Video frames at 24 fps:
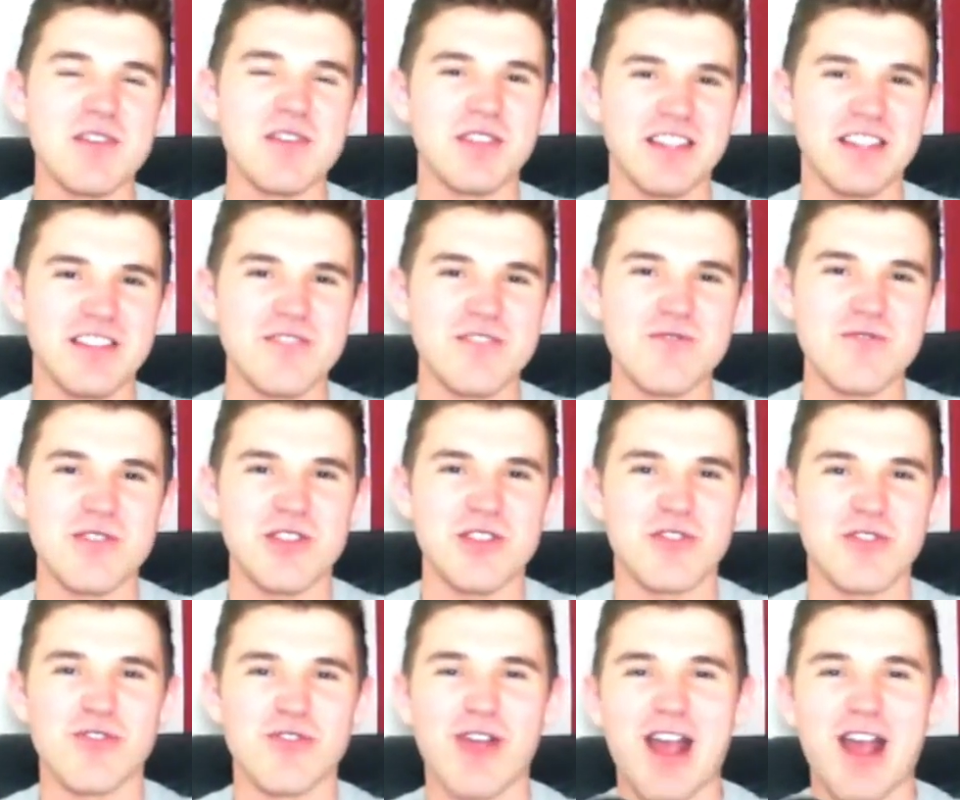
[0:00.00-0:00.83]
With
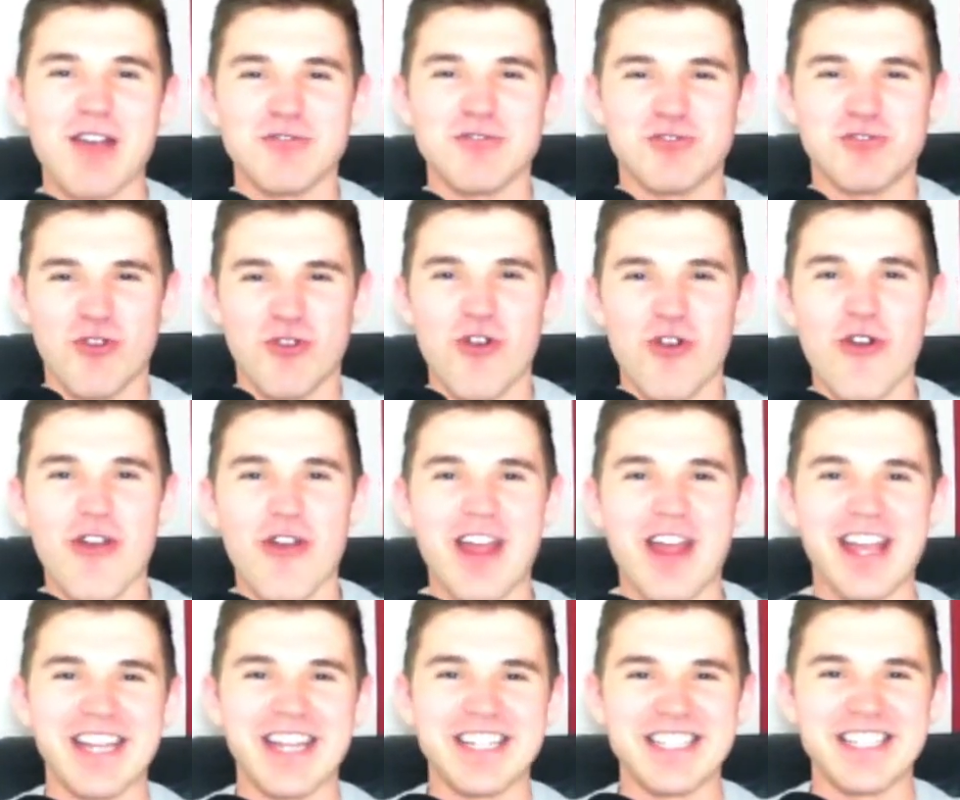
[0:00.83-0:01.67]
the crowds
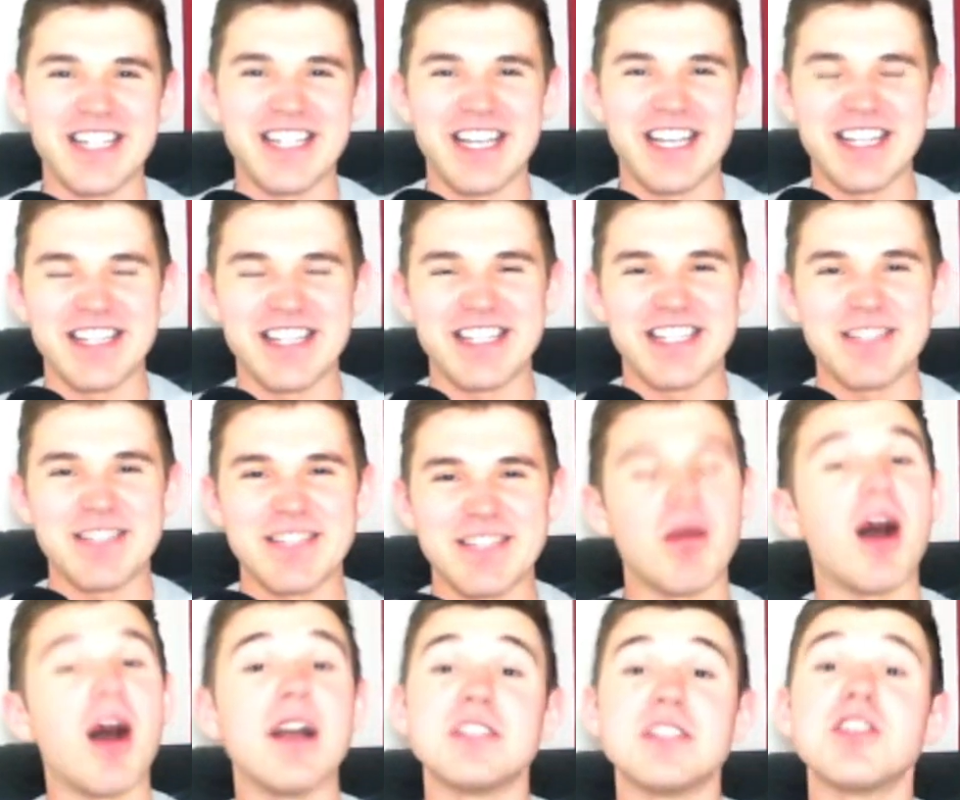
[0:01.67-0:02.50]
roaring,
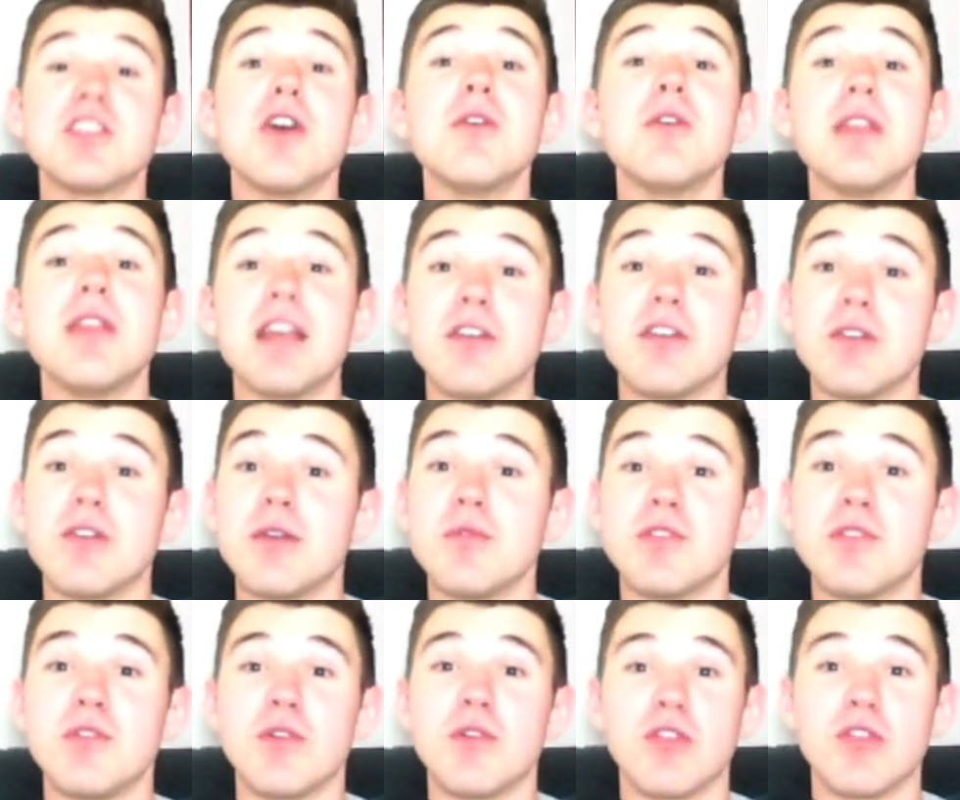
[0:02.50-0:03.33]
but I totally agree
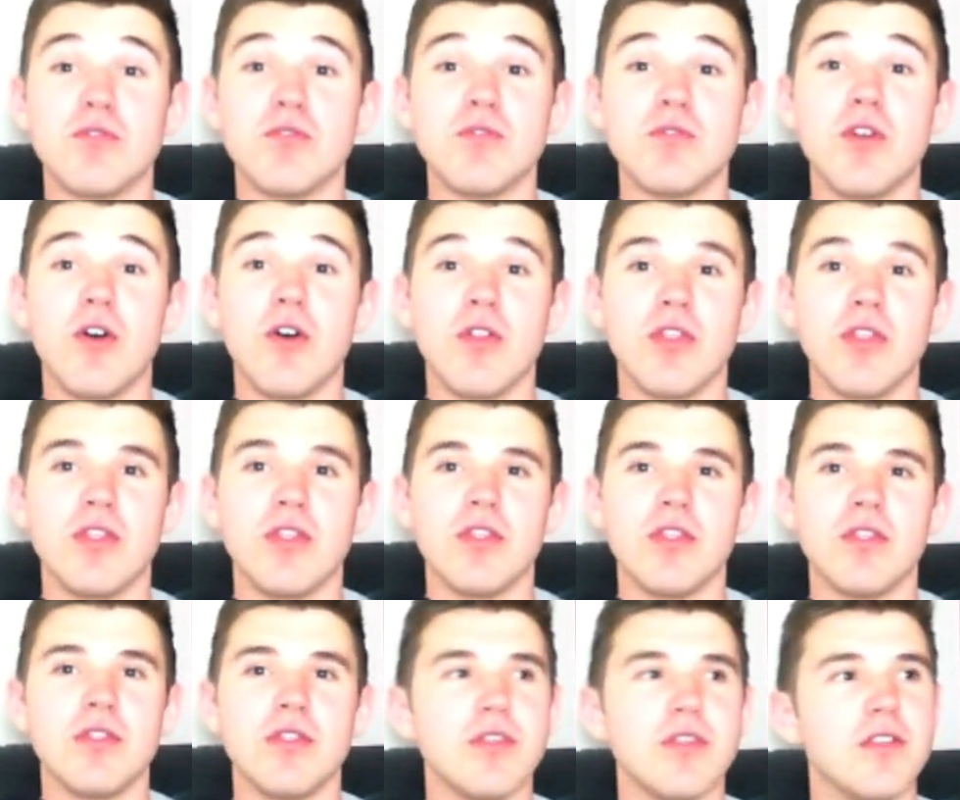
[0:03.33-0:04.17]
with you
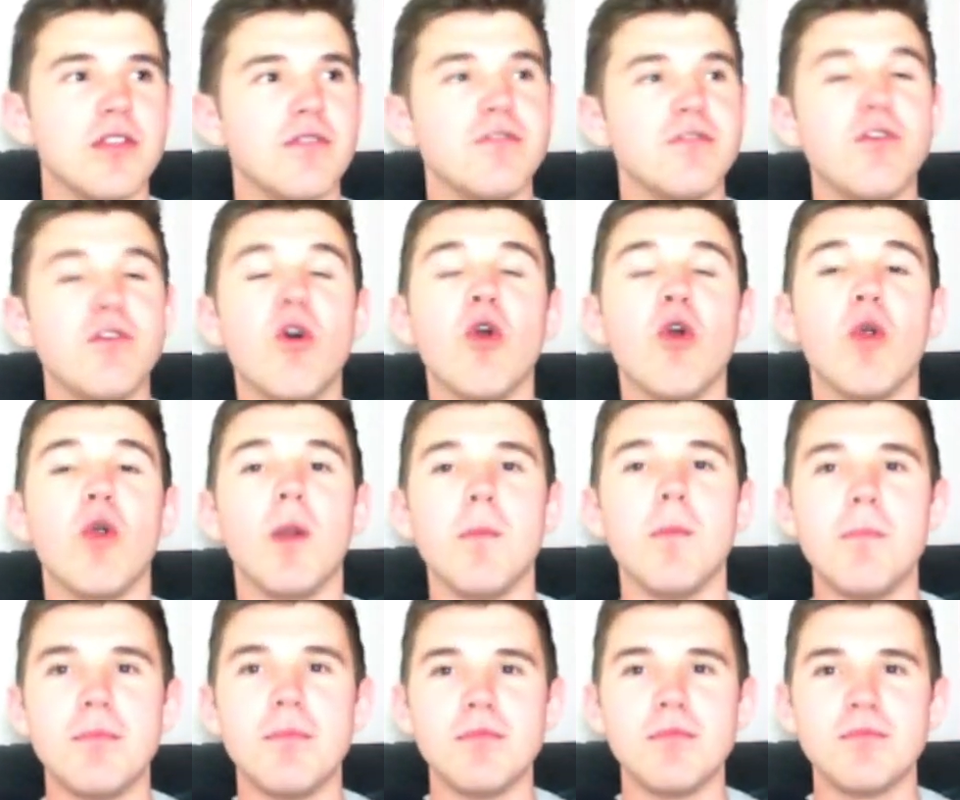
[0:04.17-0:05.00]
on the
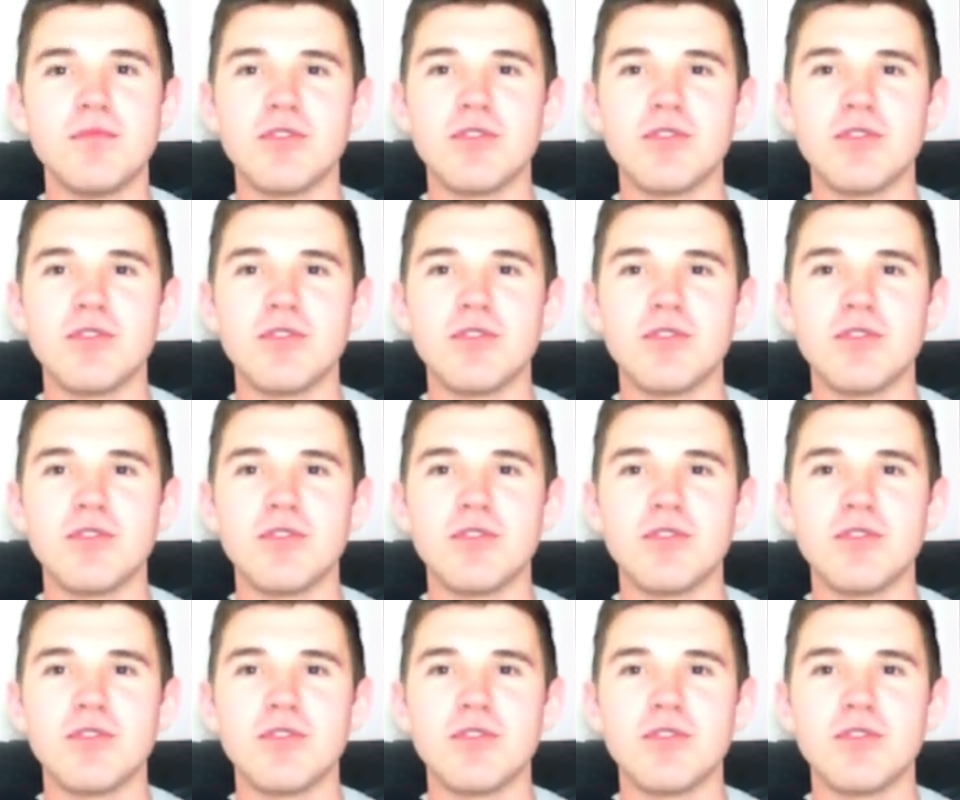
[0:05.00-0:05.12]
forum.